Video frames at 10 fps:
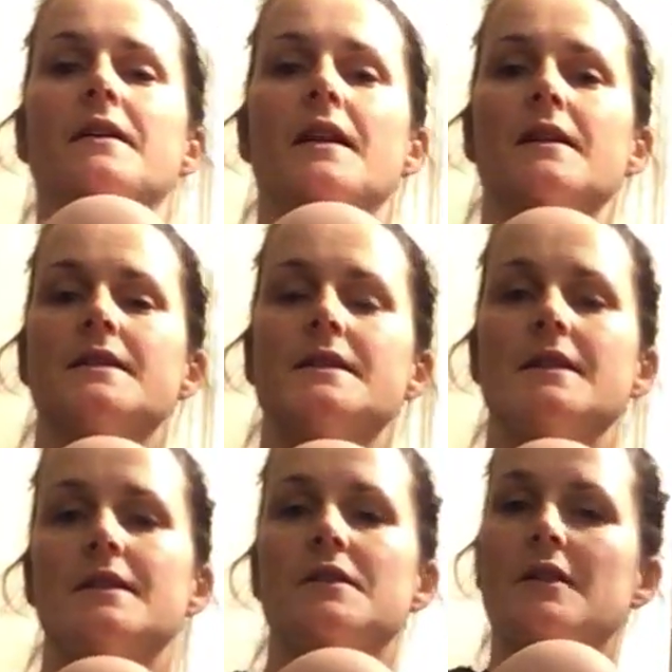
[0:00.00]

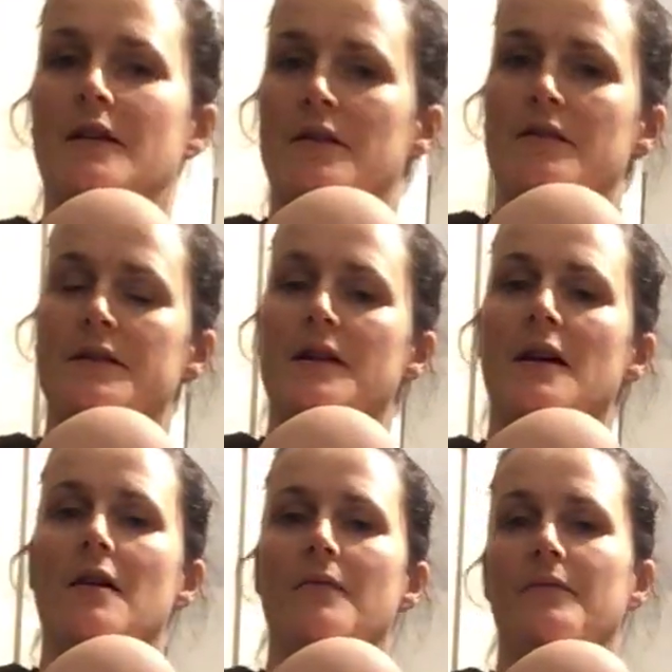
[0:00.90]
Next is to get the
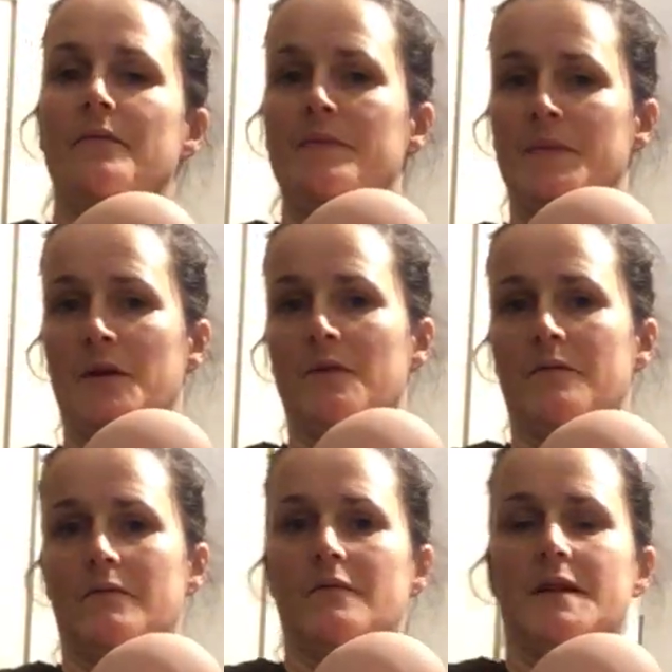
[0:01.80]
other
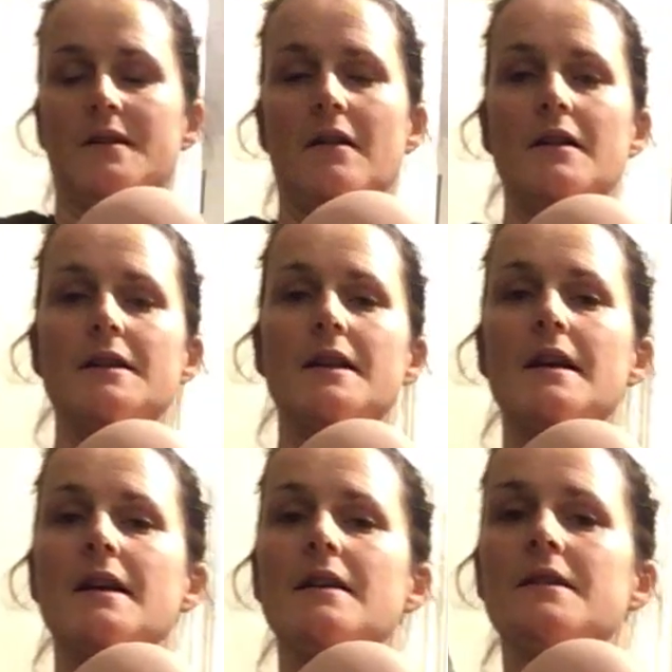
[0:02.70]
side.
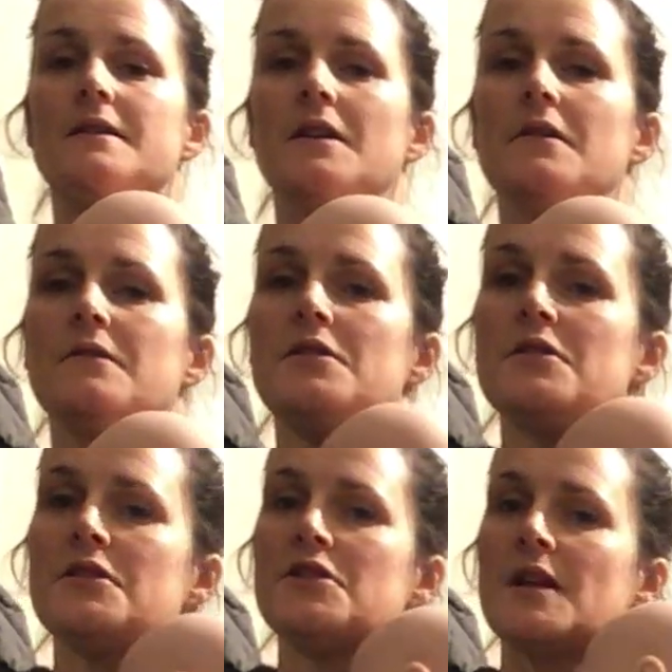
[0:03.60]
So
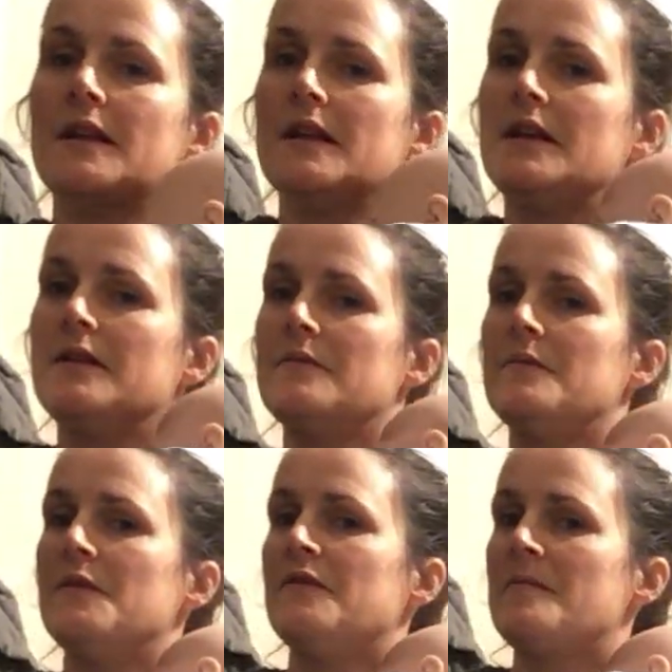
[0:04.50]
just gently
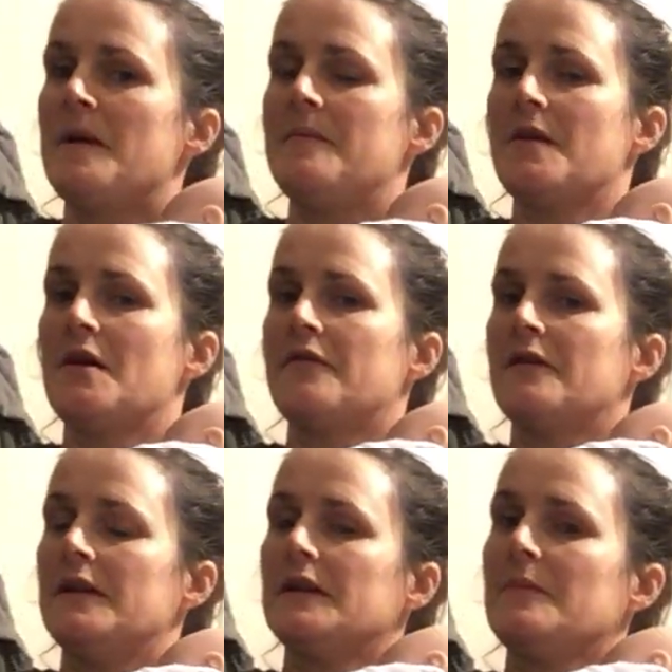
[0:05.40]
move the baby
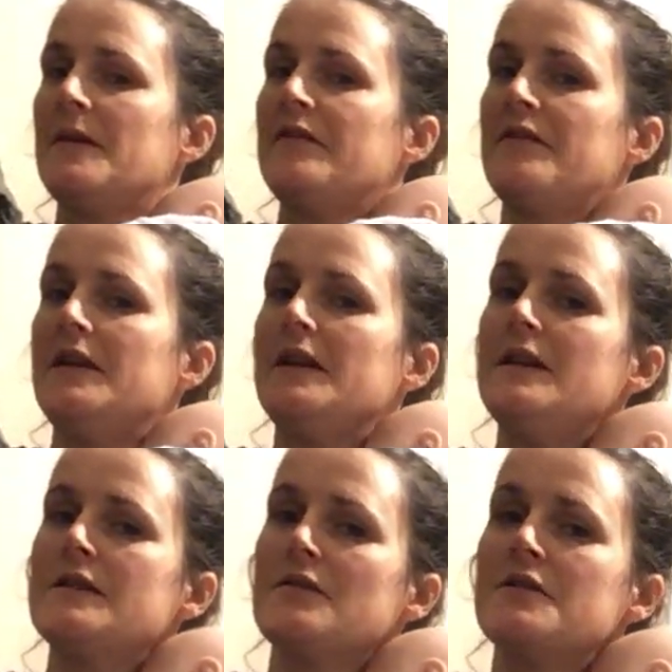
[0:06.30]
over a little bit for
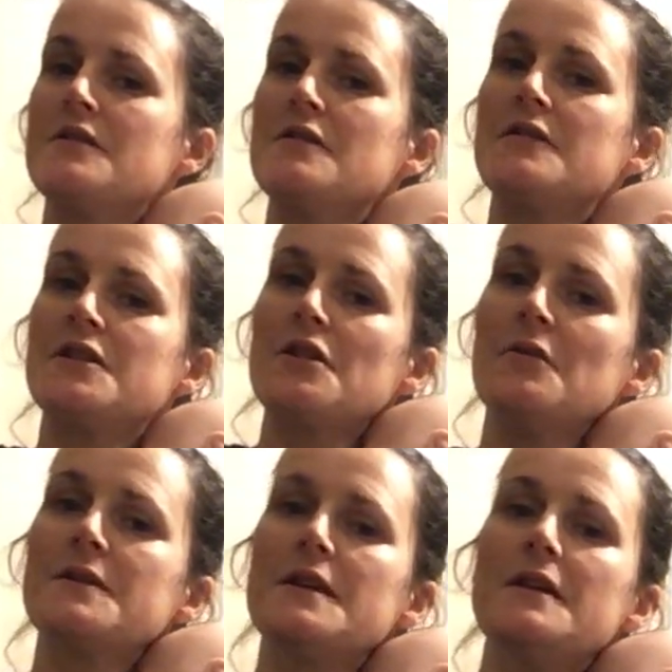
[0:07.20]
ease onto the other
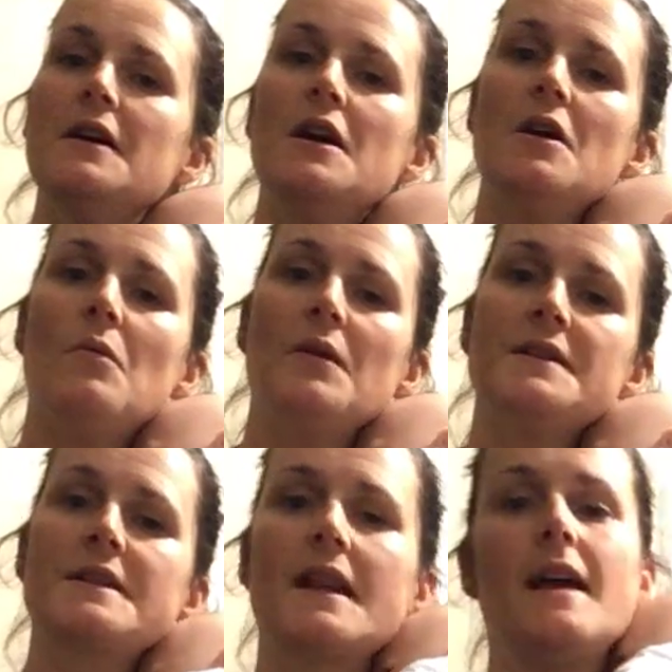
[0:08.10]
shoulder.
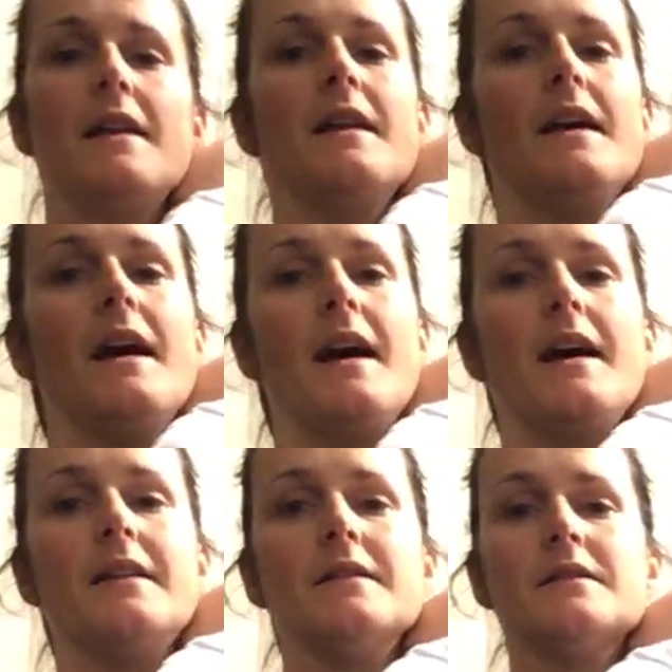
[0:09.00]
Once again,
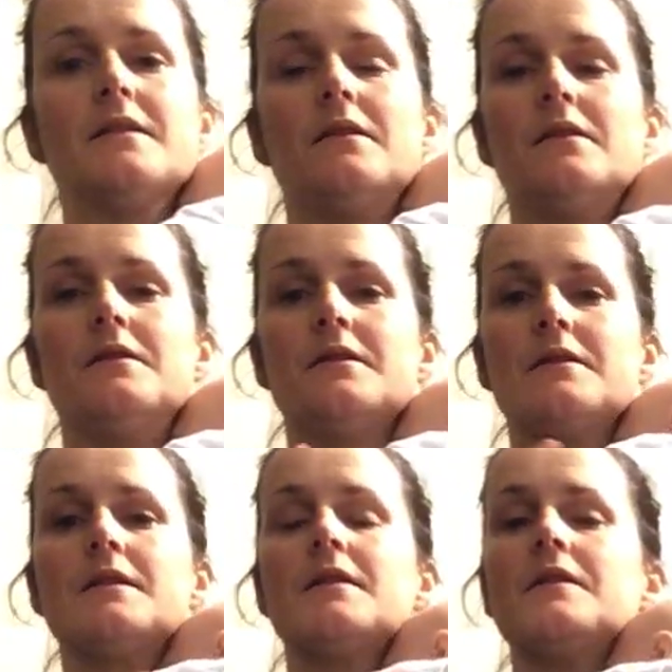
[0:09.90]
hand under
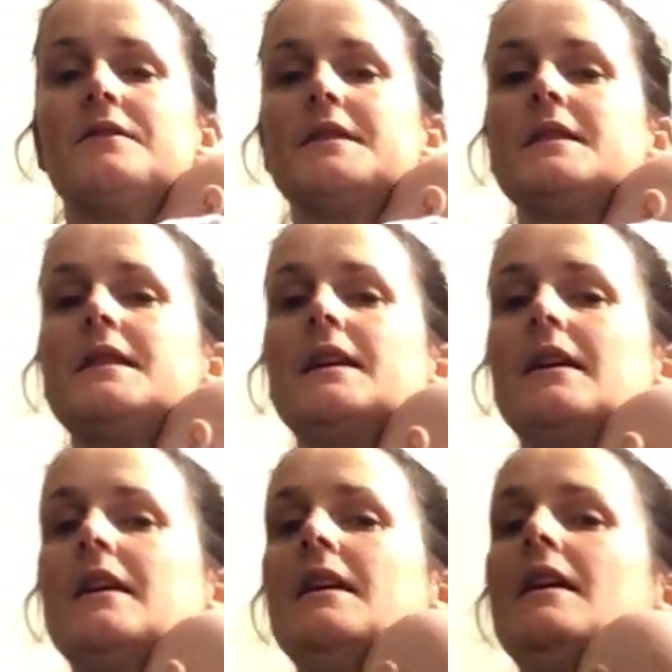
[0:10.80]
the side of the
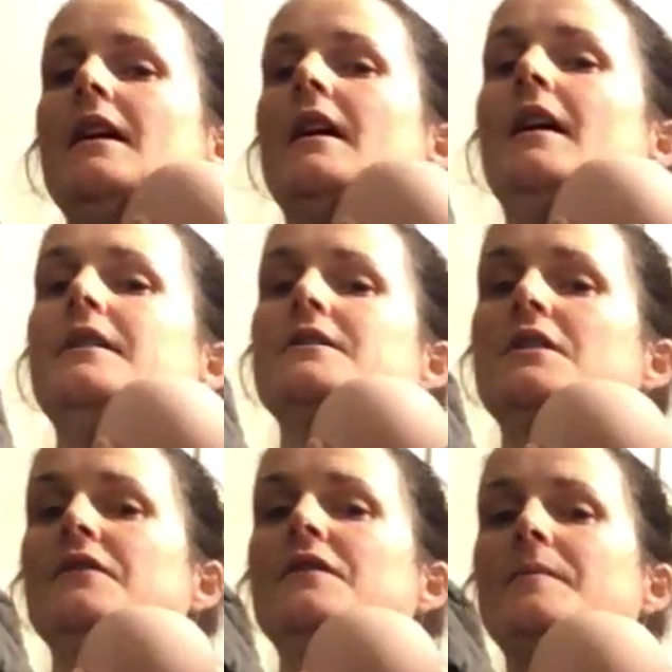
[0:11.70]
sling and
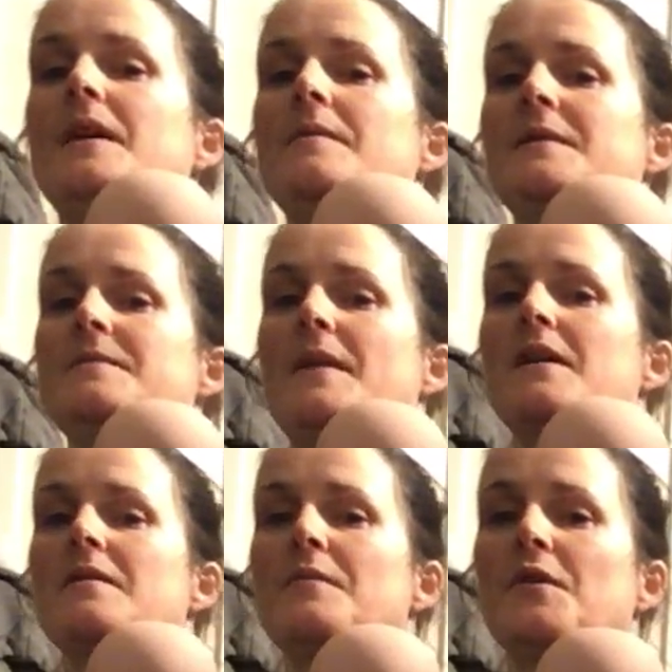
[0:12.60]
over the baby's
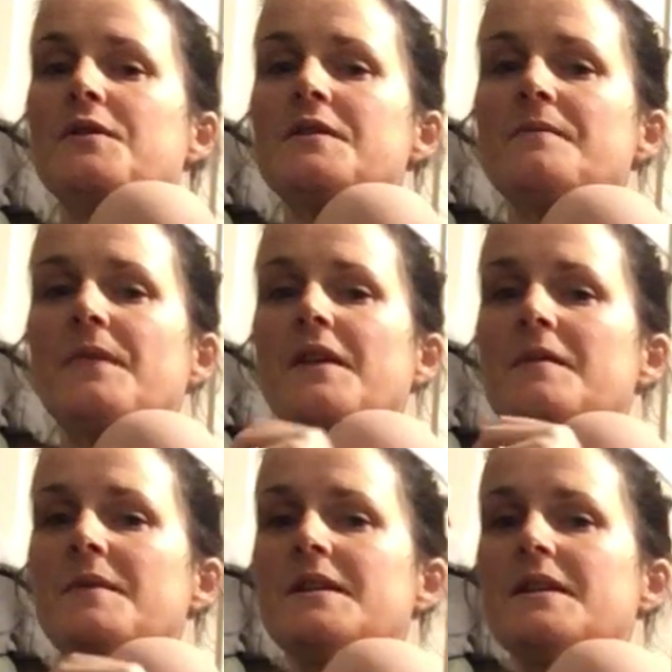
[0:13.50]
back and bottom,
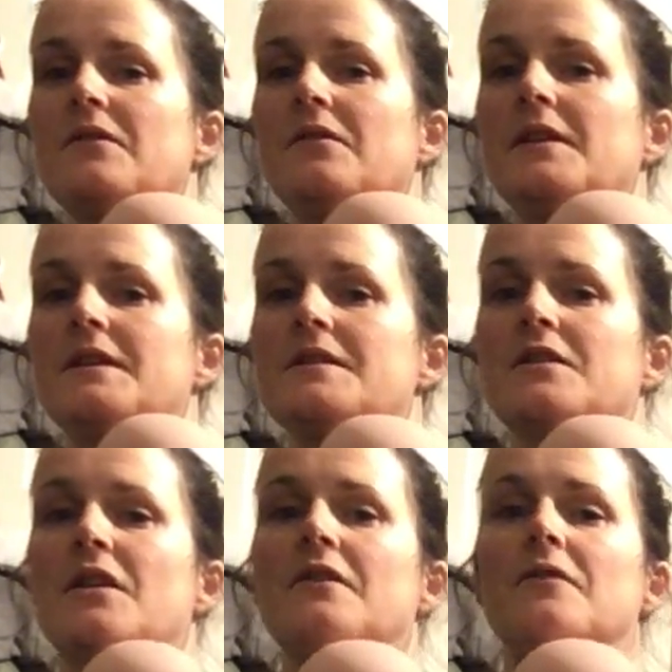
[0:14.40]
and the material needs
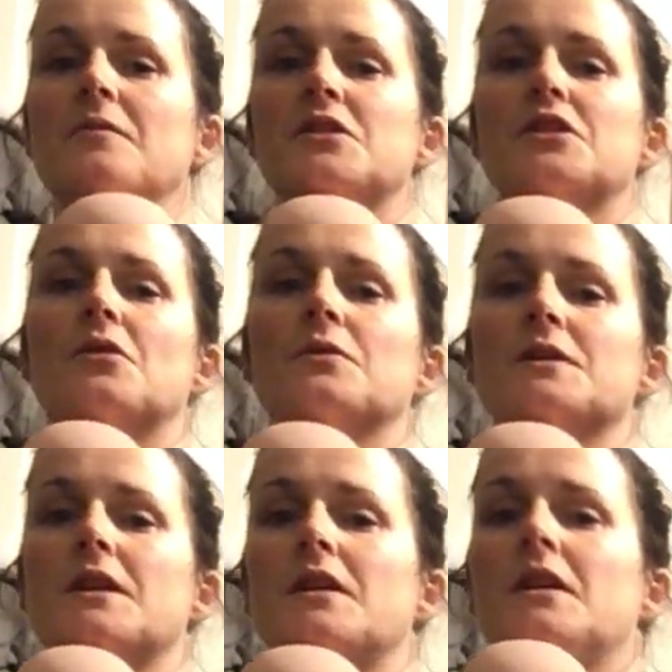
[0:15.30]
to go from
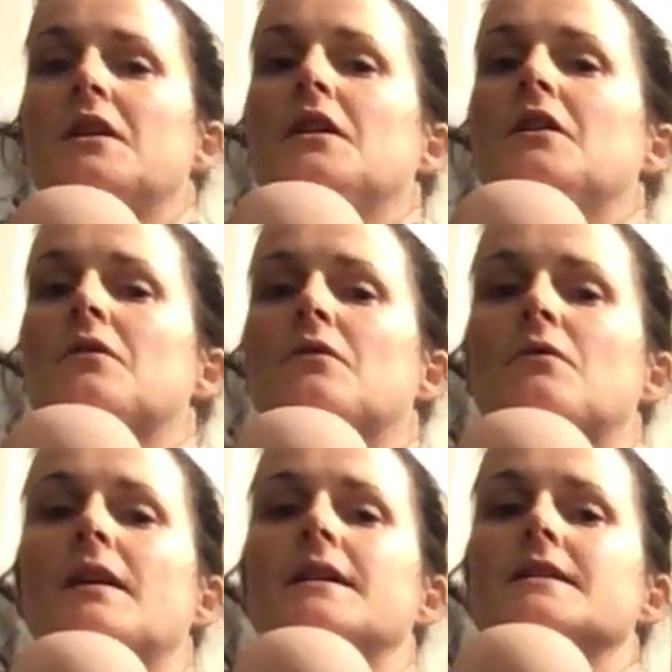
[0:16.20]
shoulder
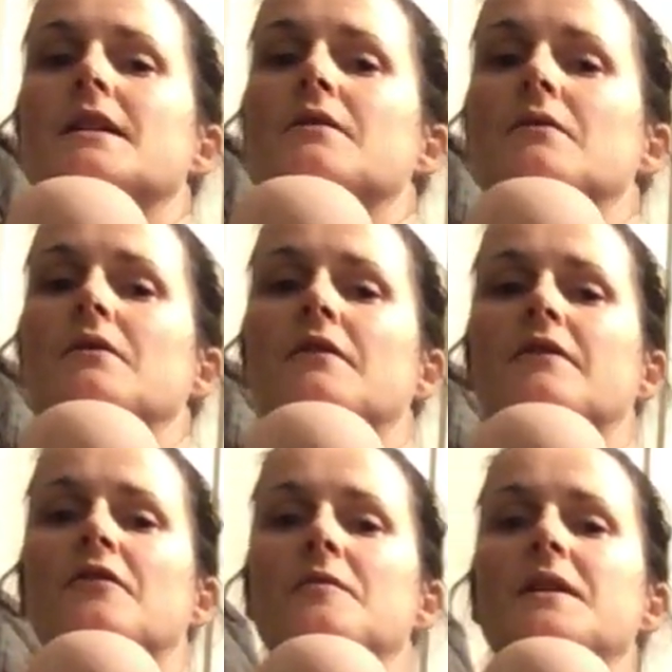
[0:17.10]
right down
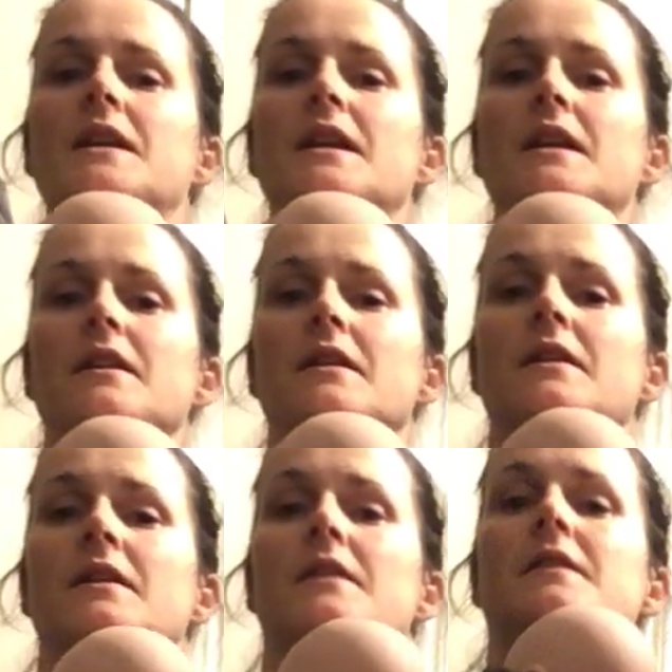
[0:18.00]
from knee
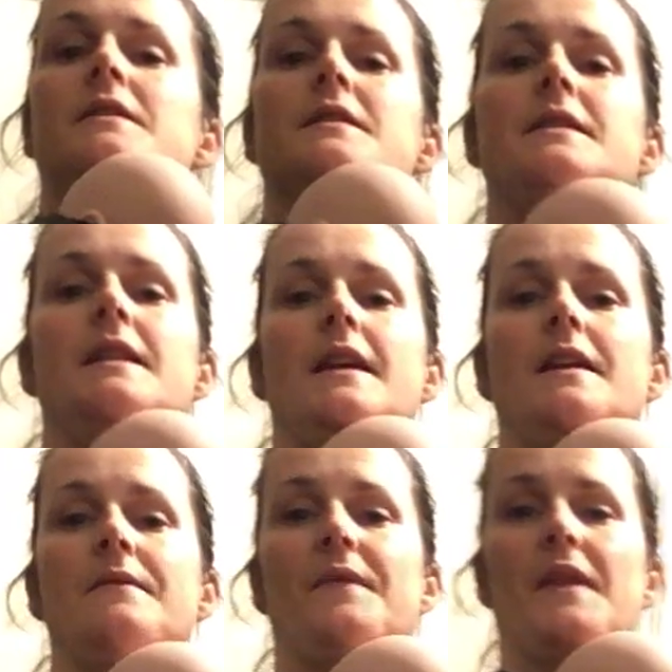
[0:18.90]
to knee.